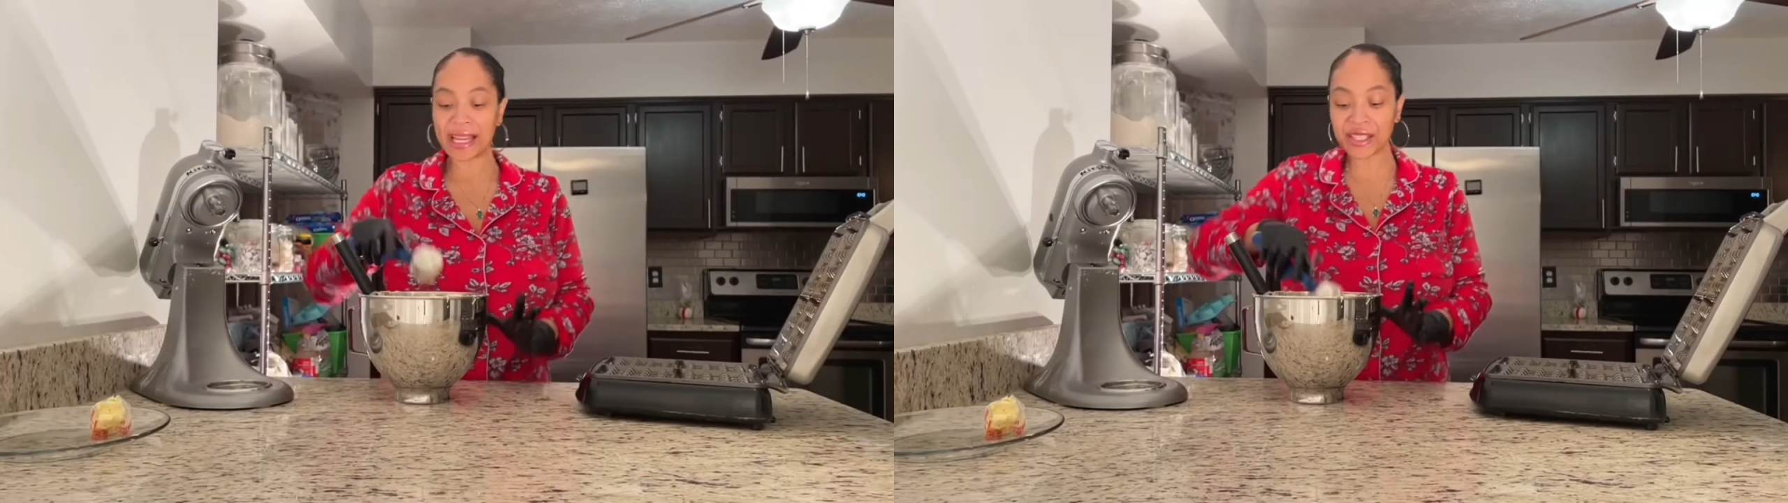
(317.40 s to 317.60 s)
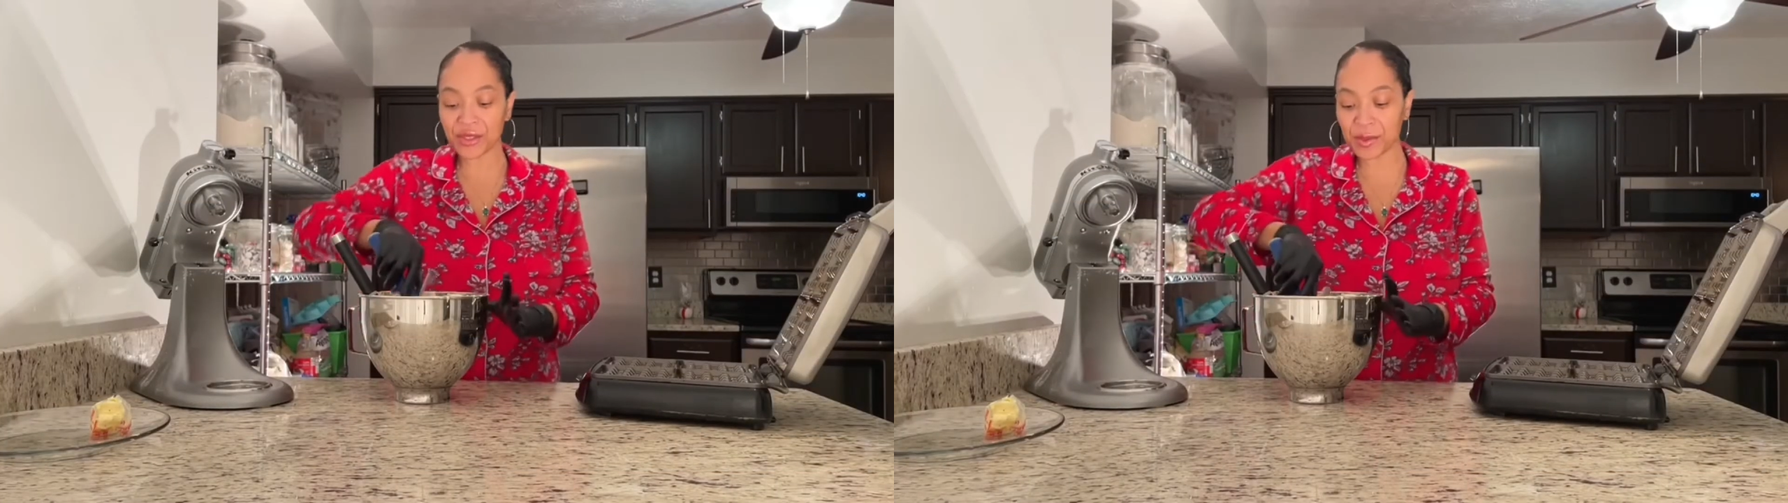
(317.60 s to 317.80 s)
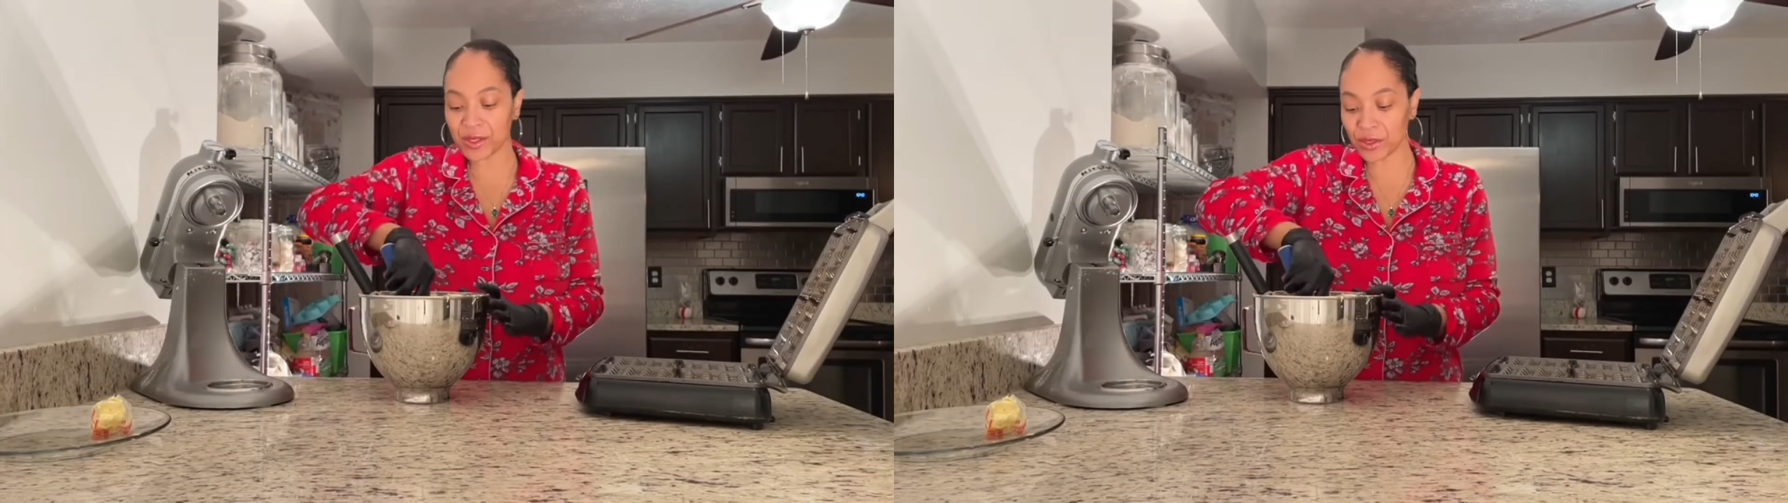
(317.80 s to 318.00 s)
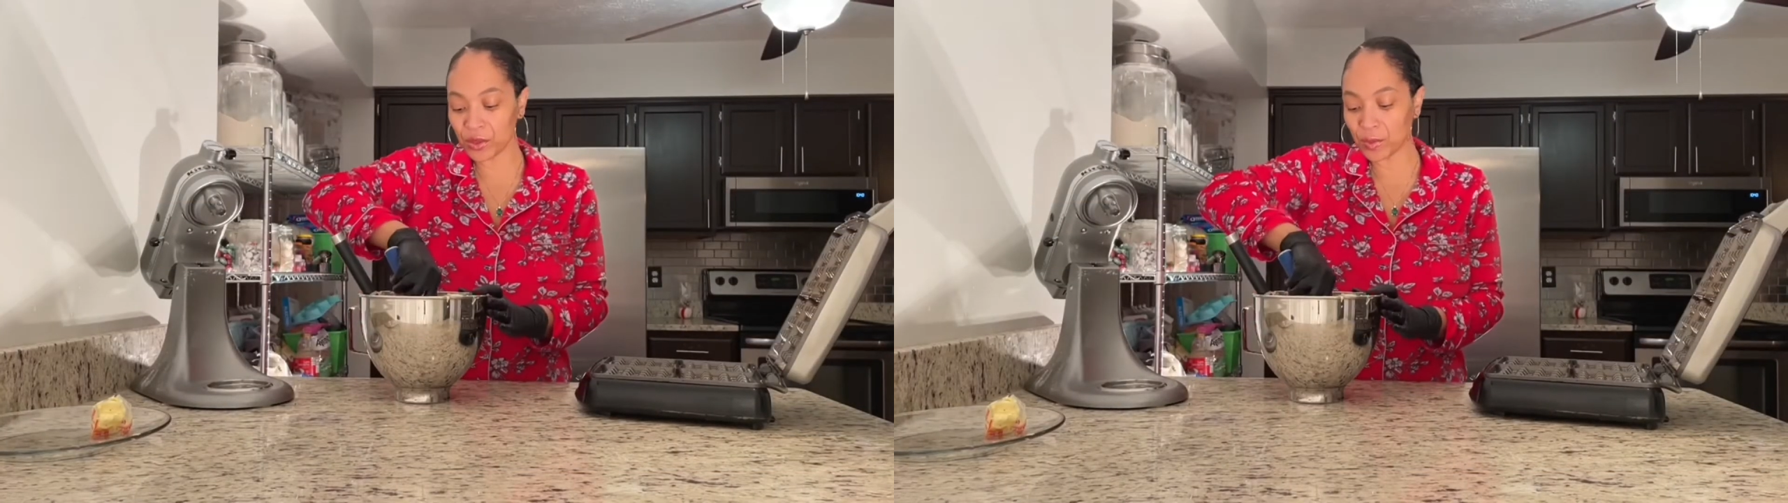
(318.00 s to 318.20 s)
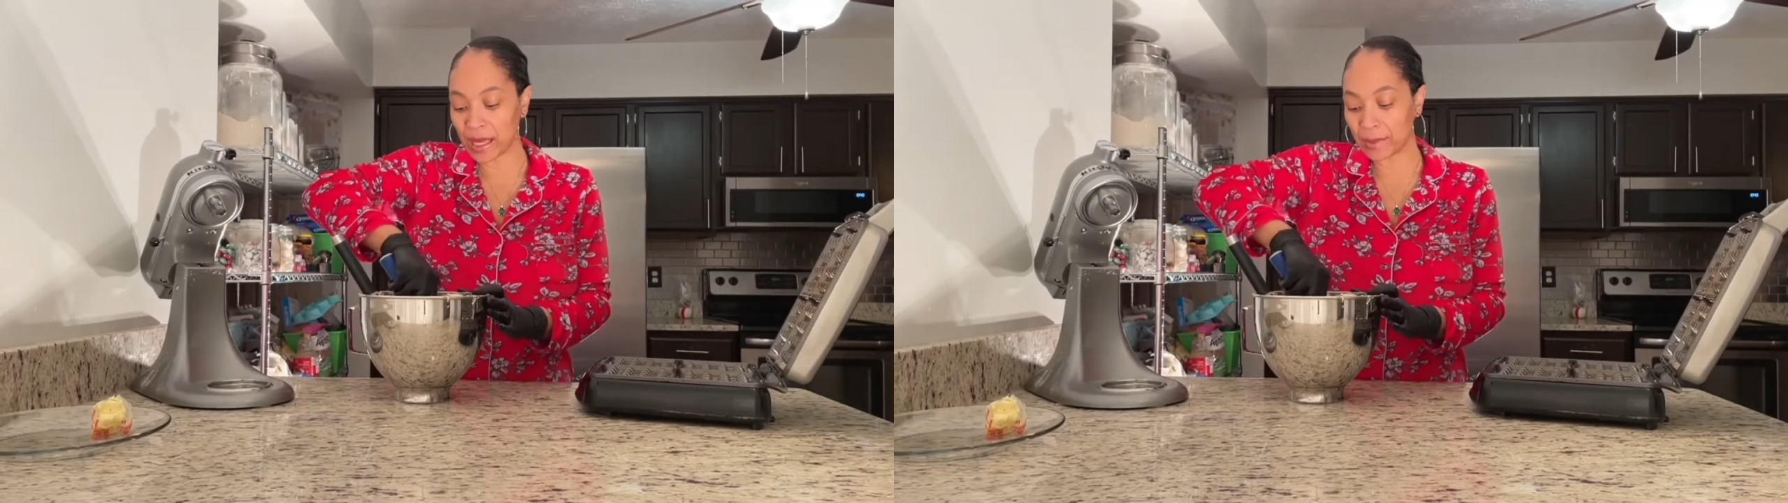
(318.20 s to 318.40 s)
ice cream
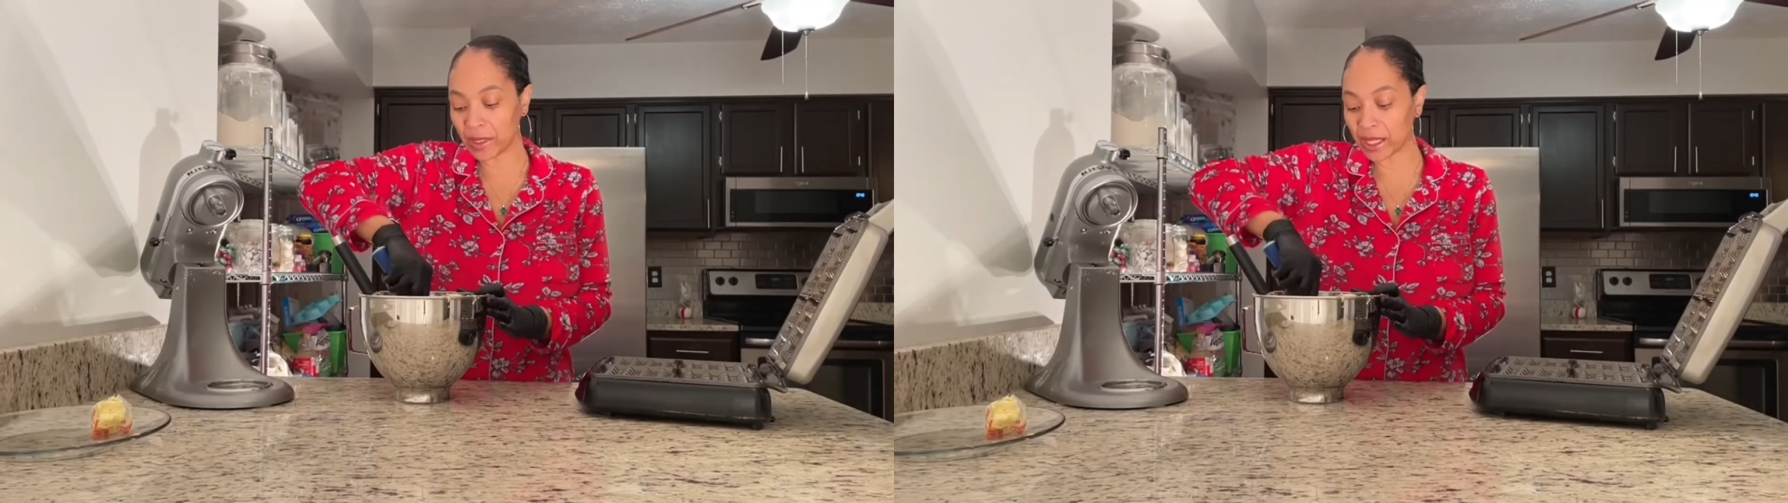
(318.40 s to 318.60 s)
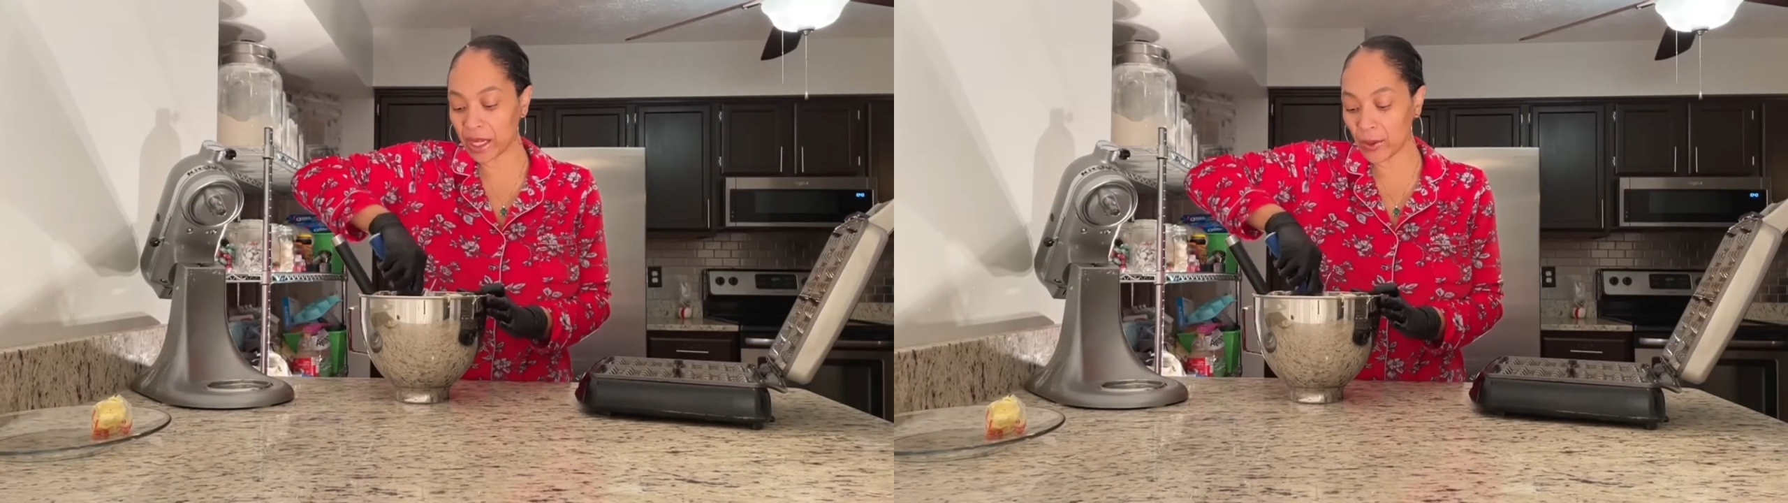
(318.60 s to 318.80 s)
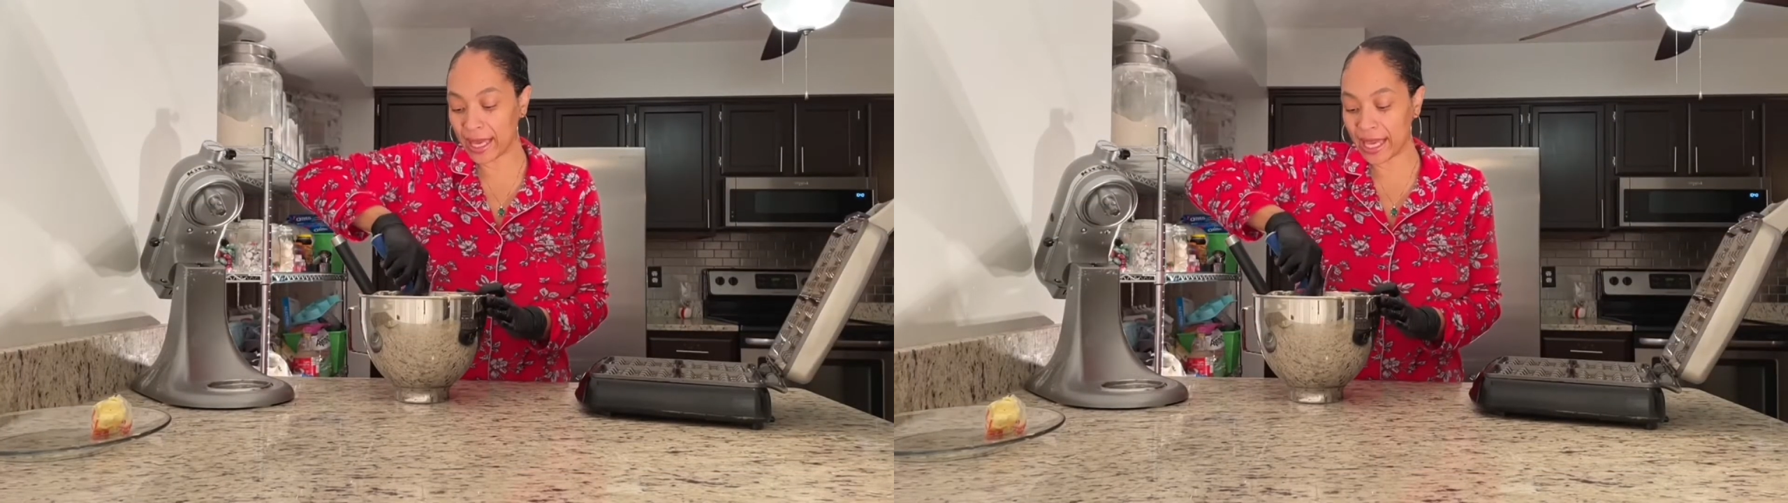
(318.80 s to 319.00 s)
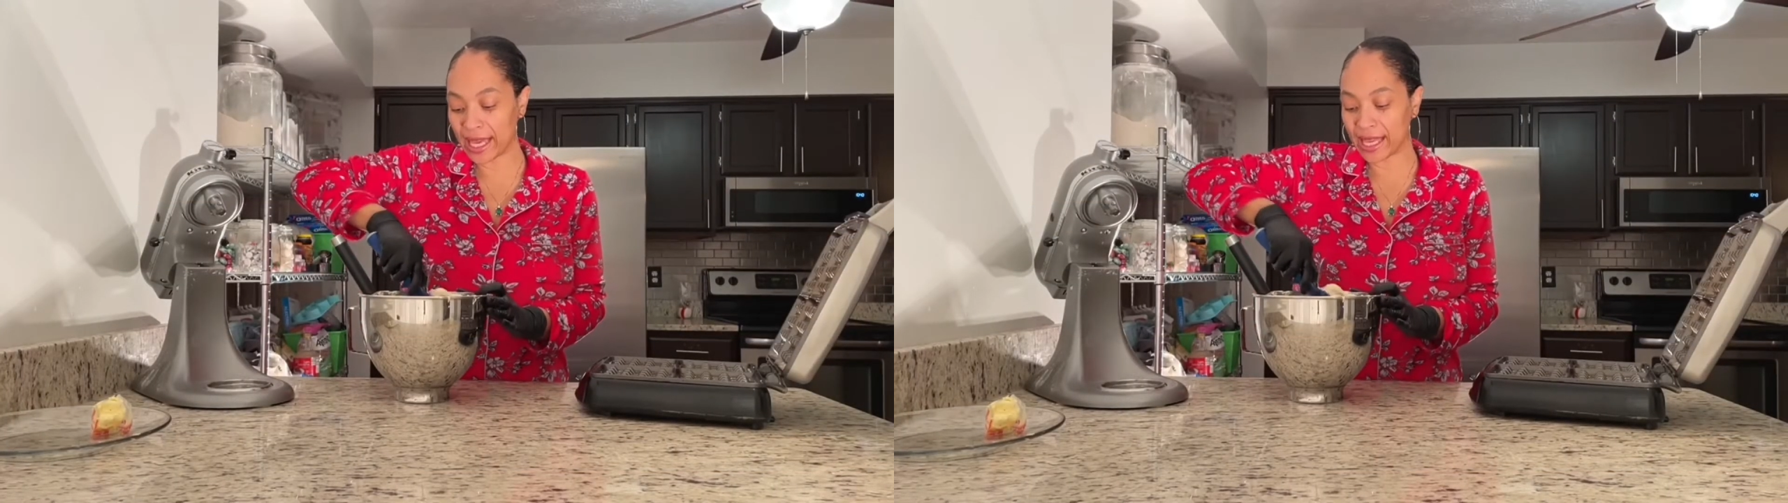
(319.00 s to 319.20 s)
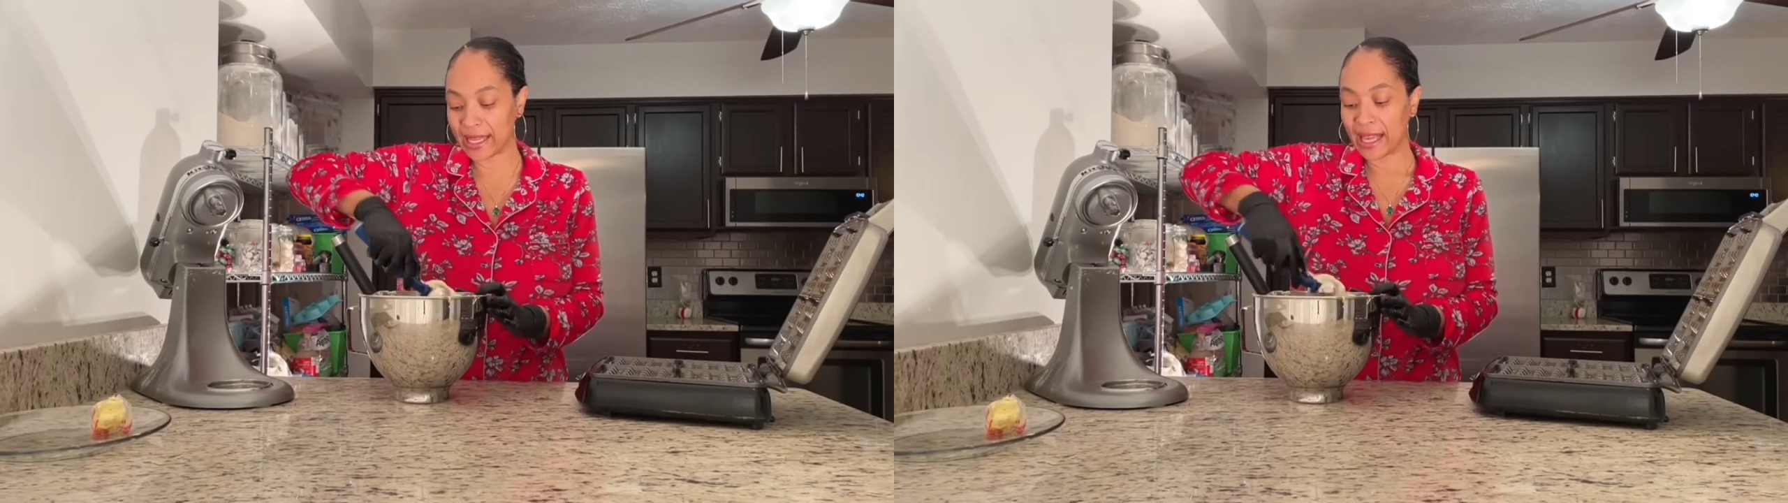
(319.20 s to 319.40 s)
scoop, I'm going to go
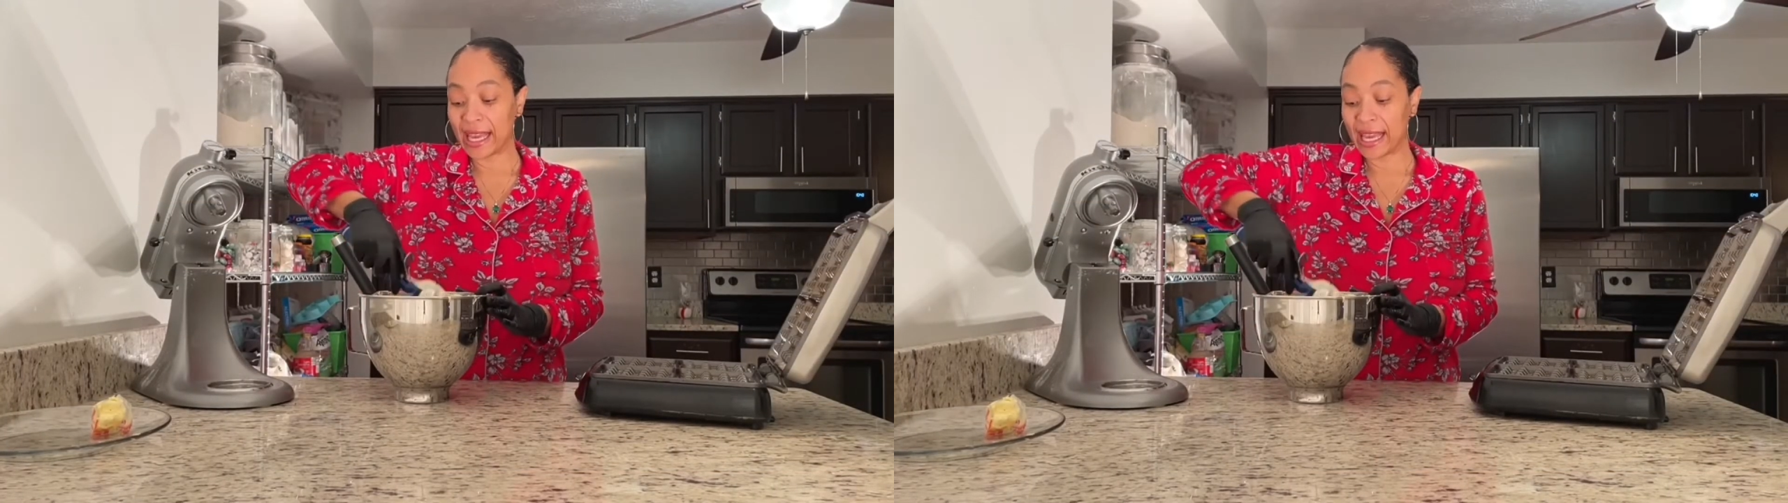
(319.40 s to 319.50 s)
ahead